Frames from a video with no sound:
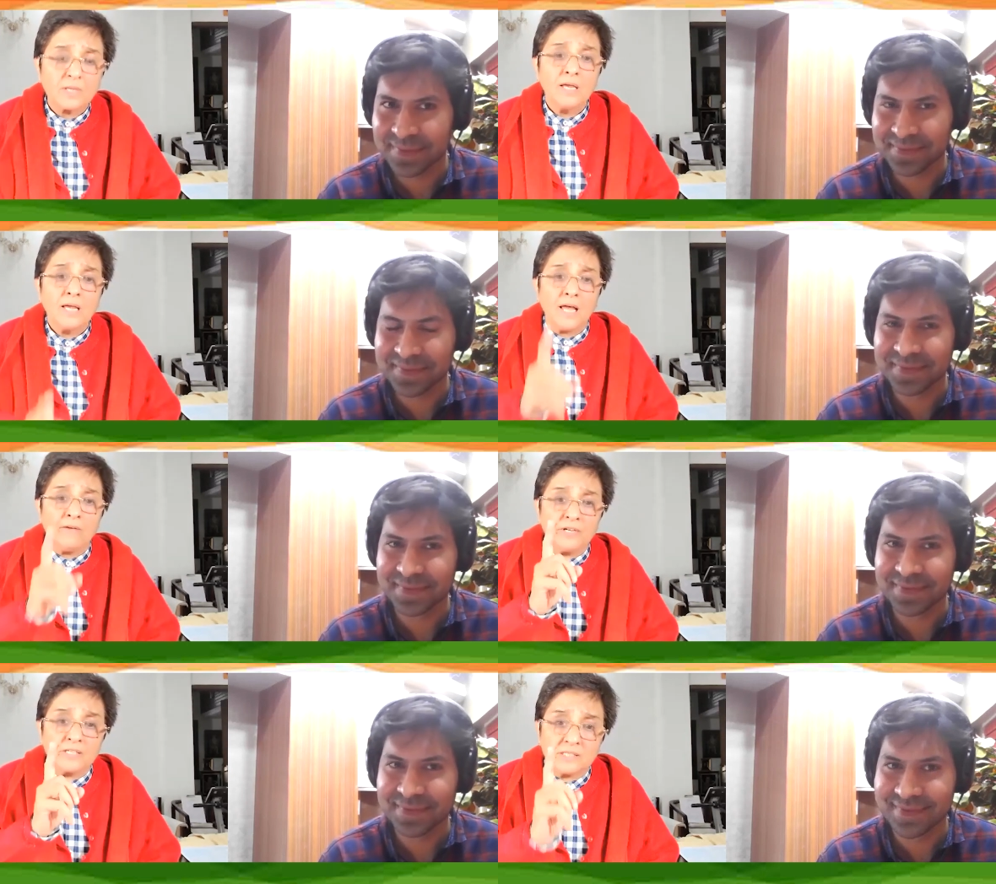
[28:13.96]
Speaker 1: mm.
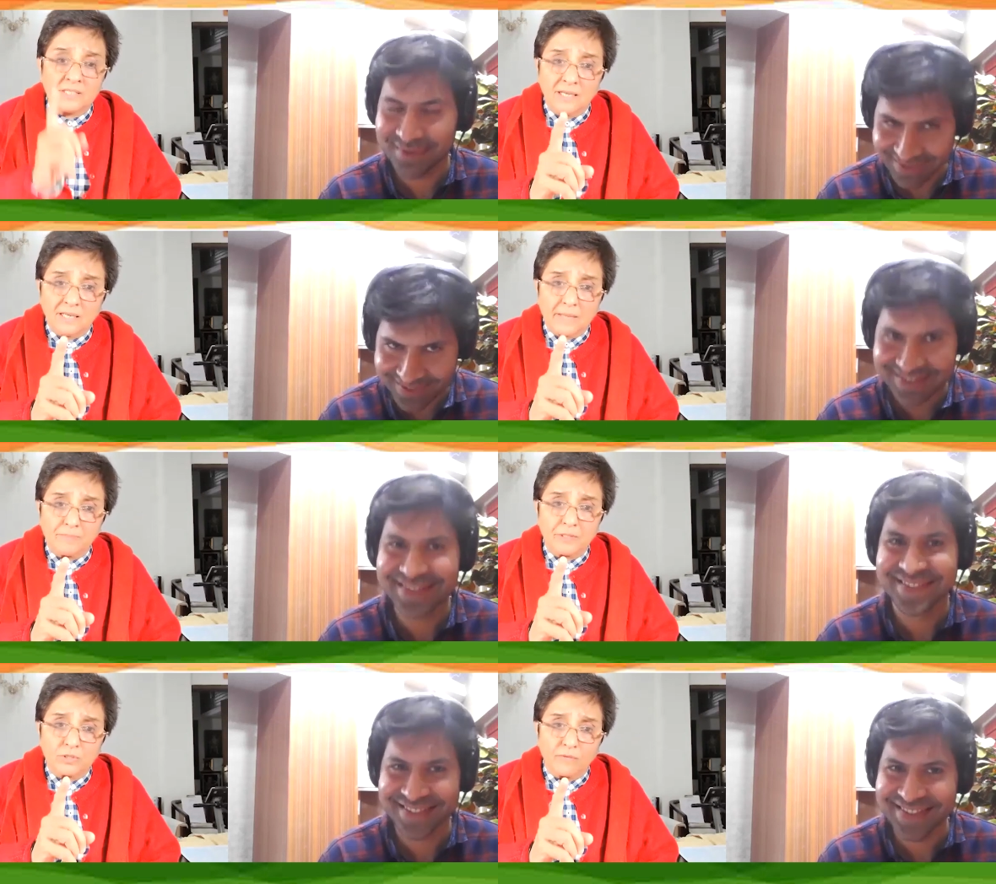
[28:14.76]
every single
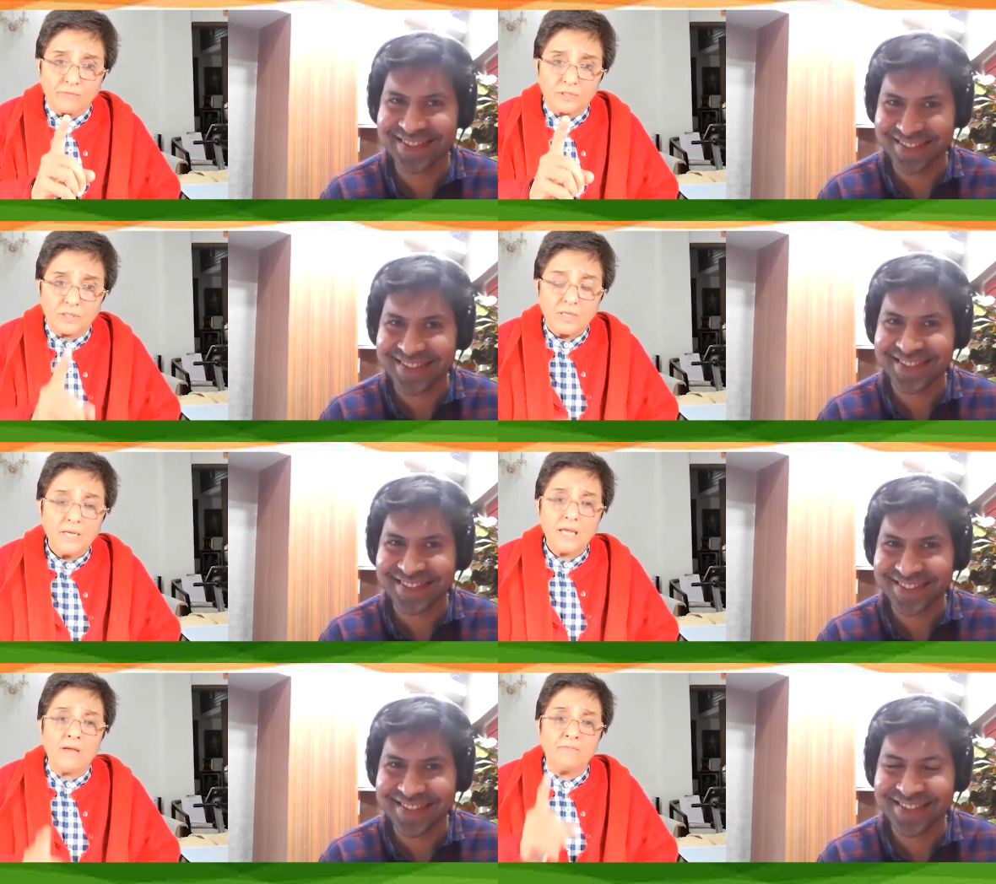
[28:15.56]
IPS officer,
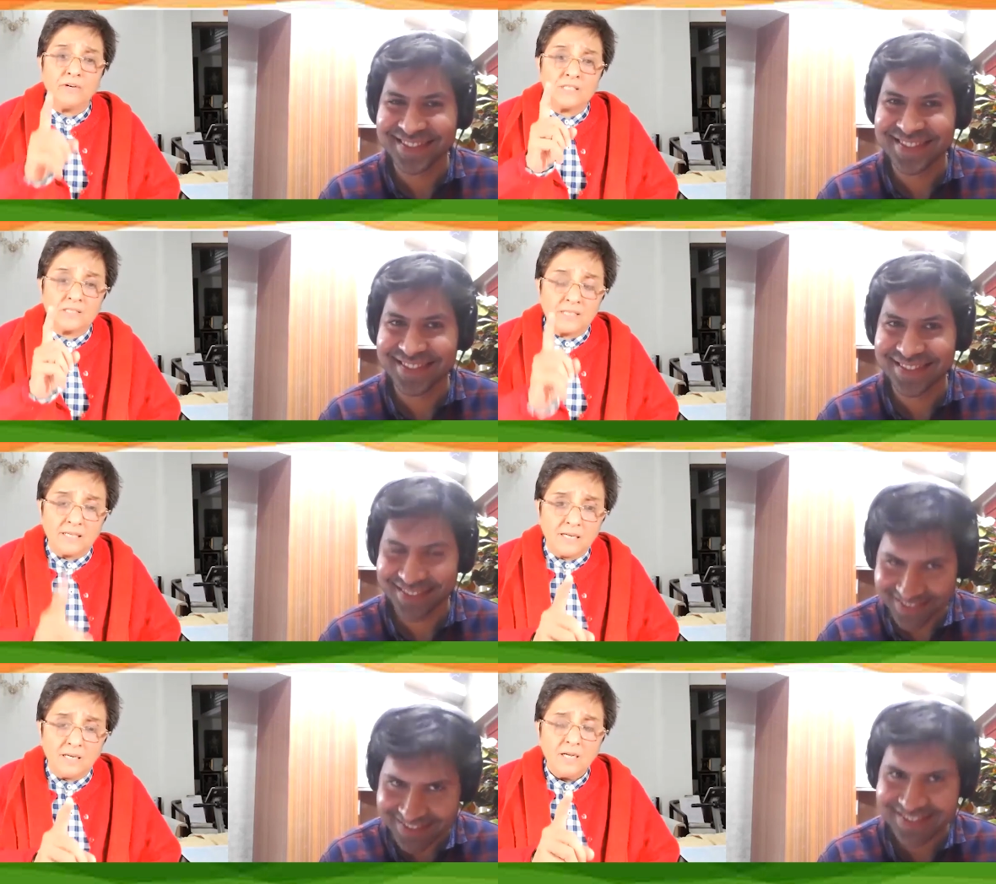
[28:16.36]
every
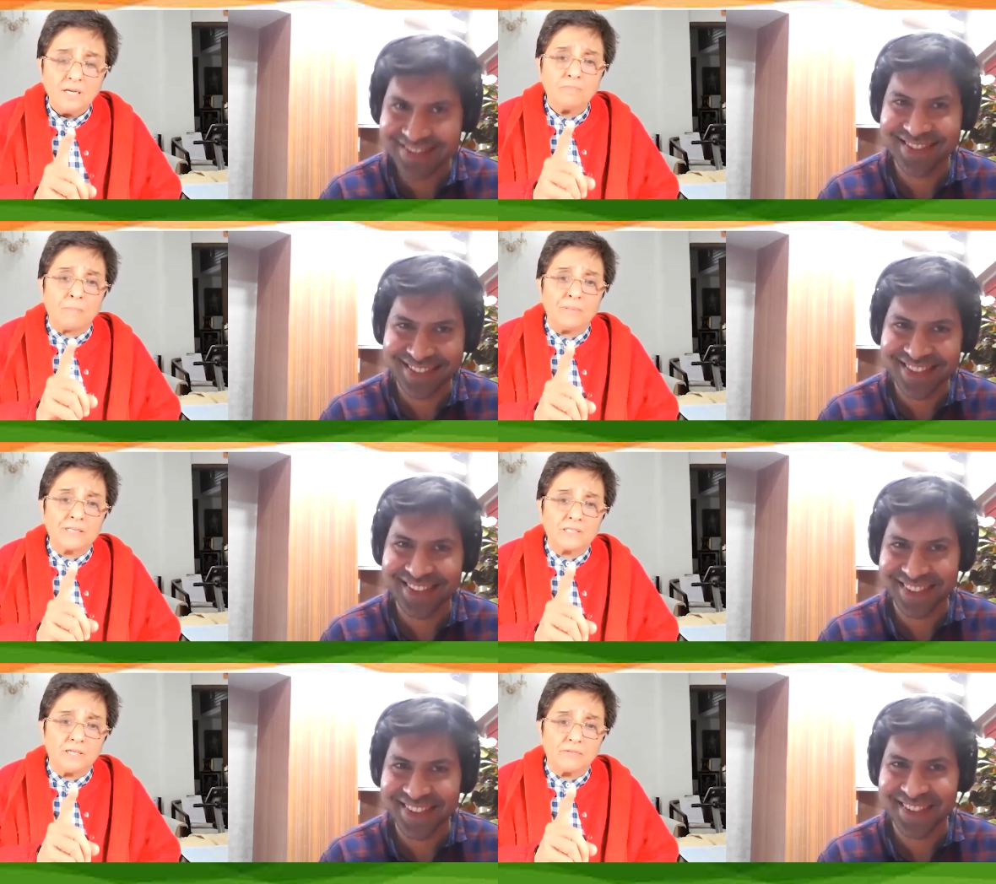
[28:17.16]
single public
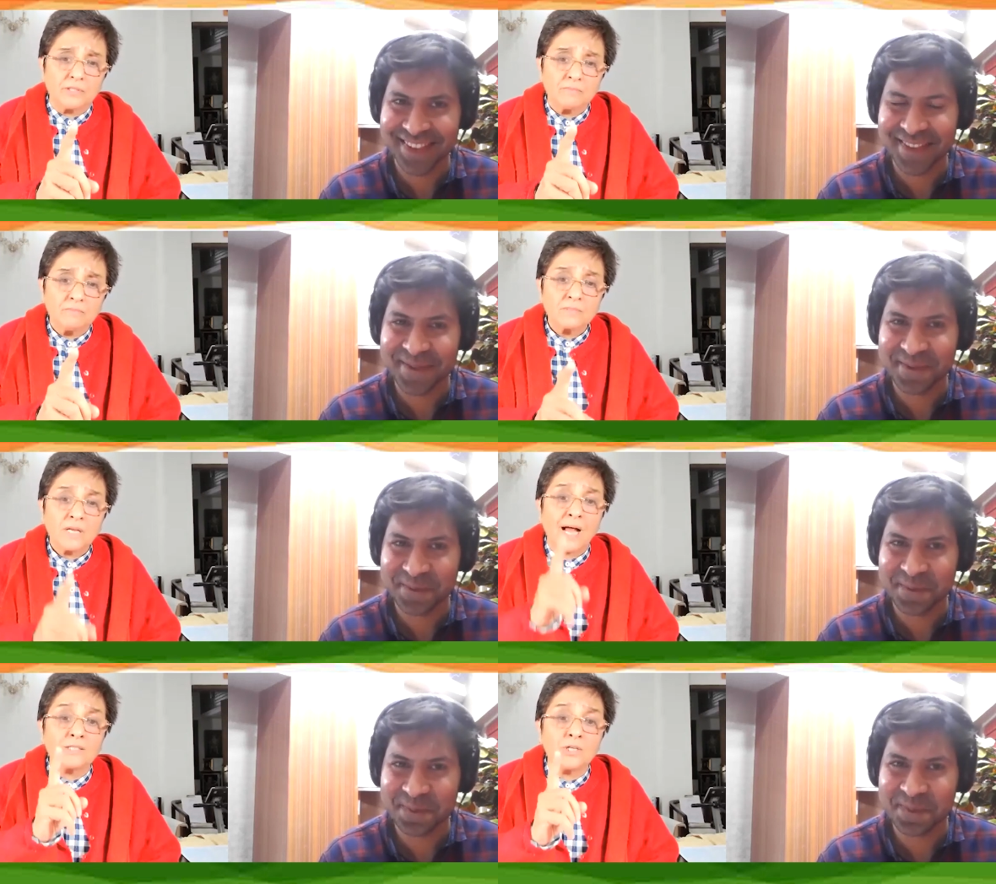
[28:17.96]
servant
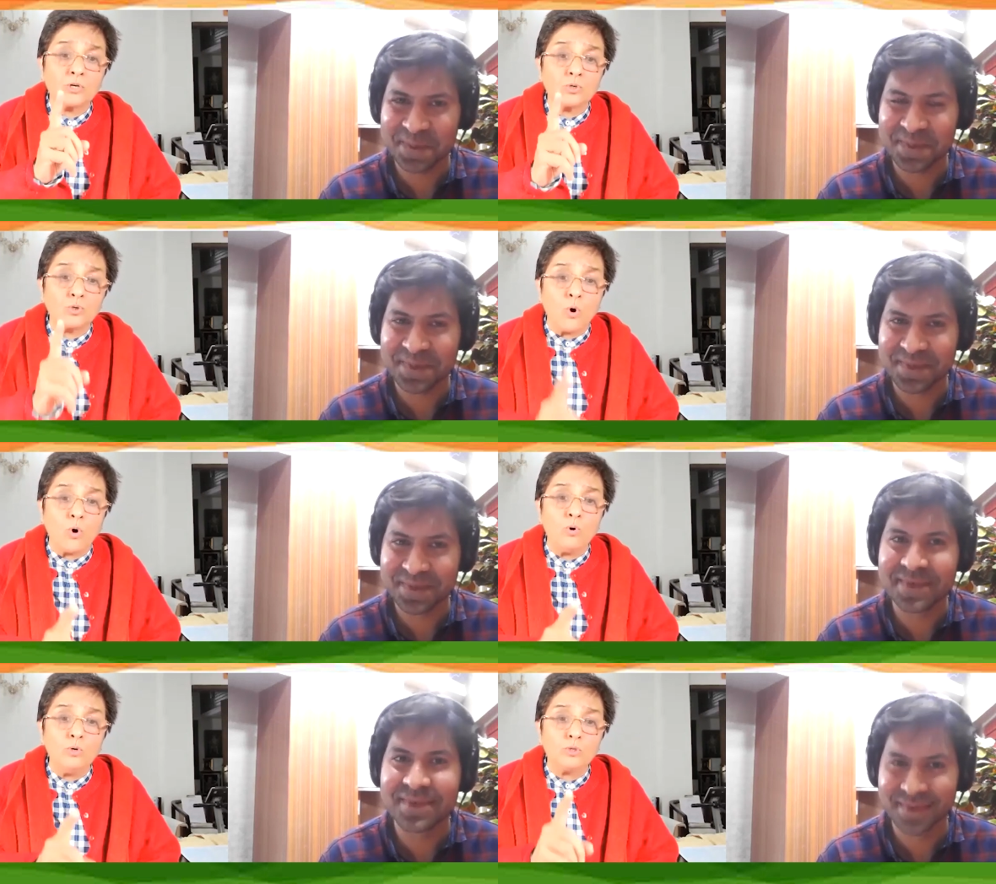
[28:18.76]
has a
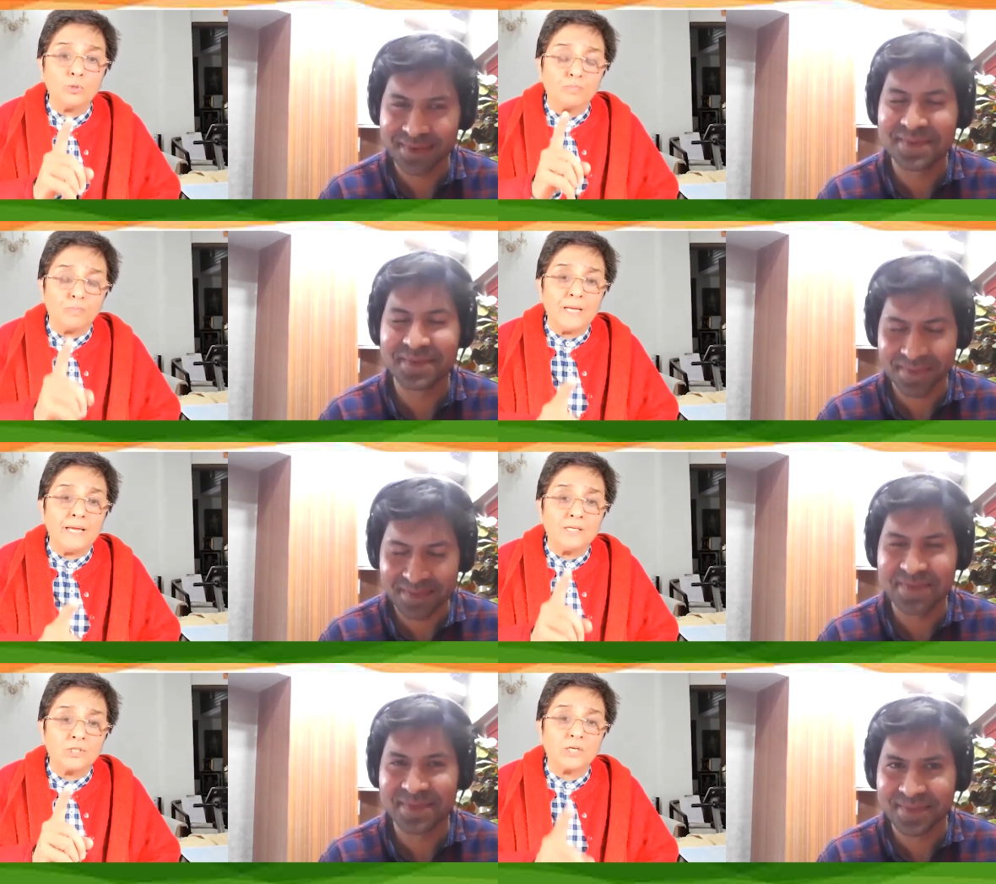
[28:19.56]
role to play
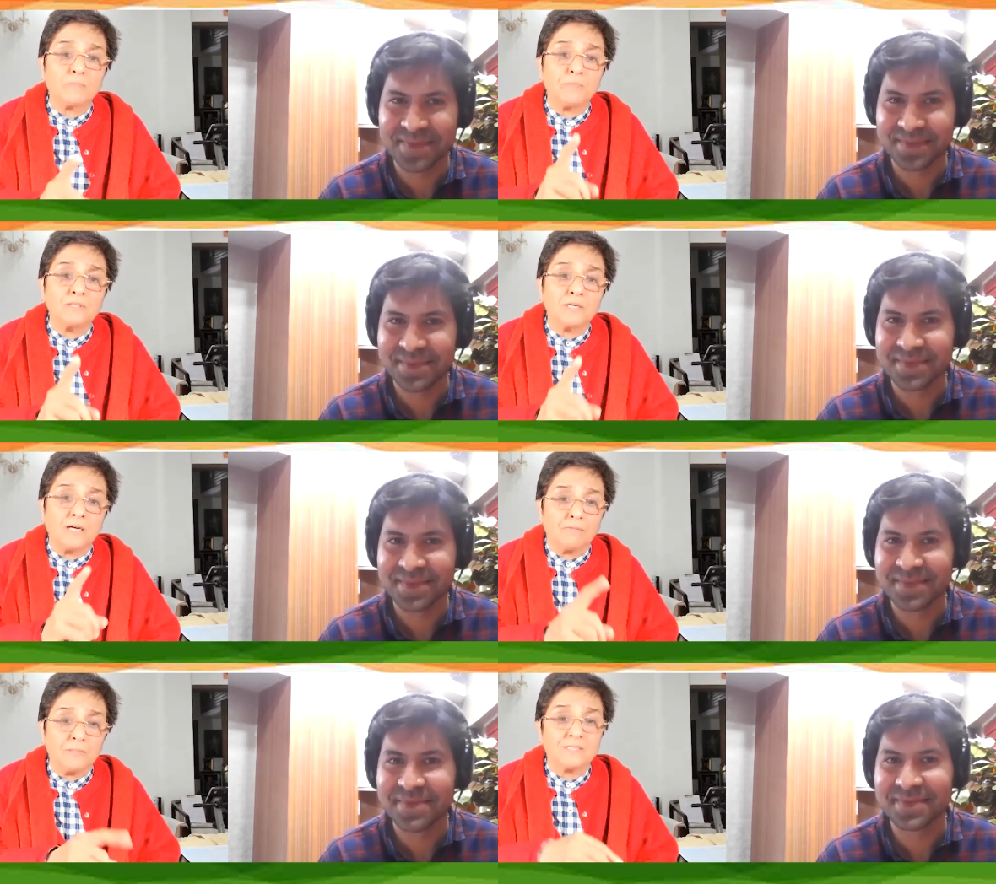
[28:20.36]
in shaping the
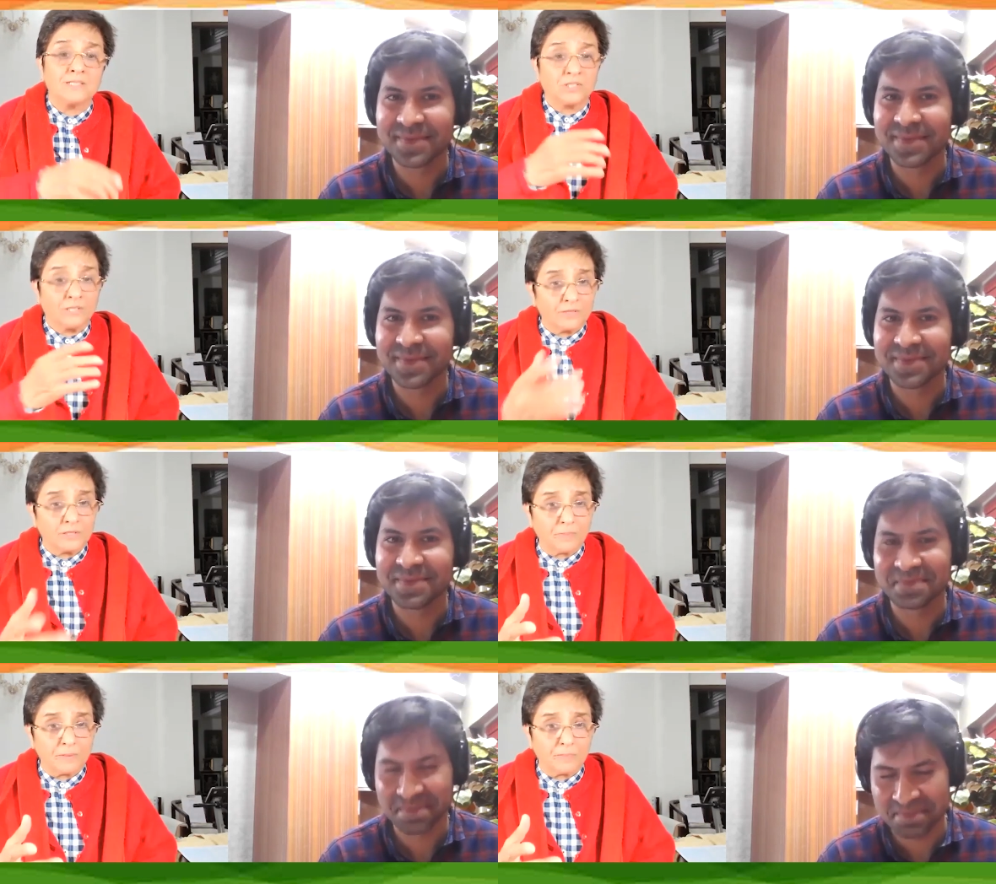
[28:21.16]
government and serving the
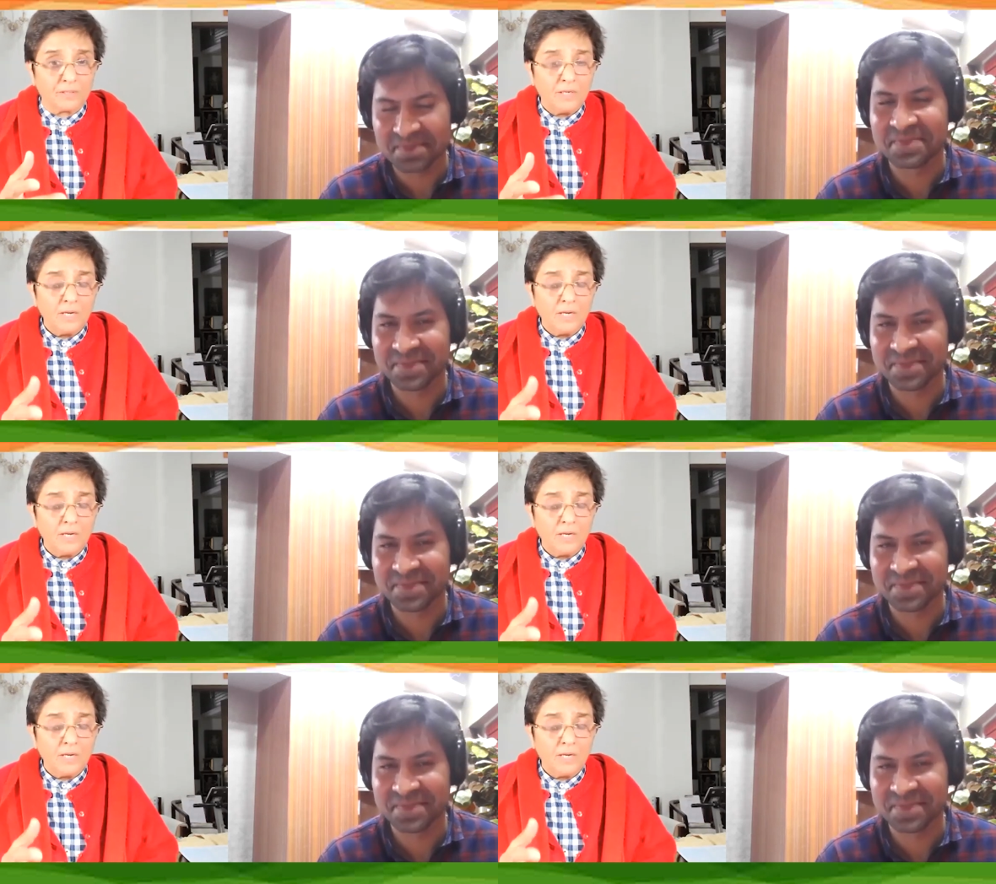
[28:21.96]
people.